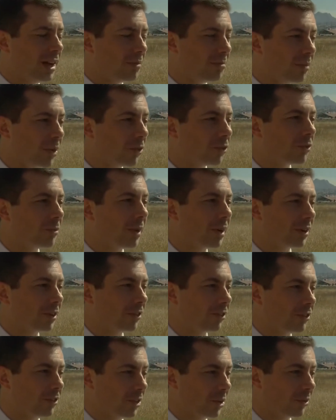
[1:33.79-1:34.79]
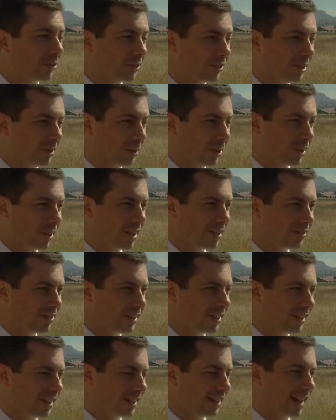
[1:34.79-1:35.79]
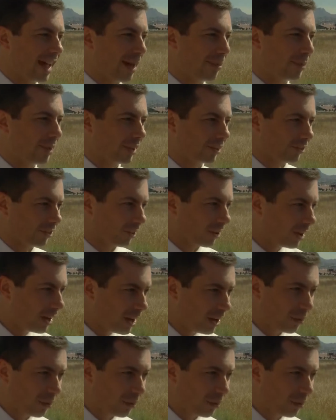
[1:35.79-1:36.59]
Most Americans don't see where they fit in that picture.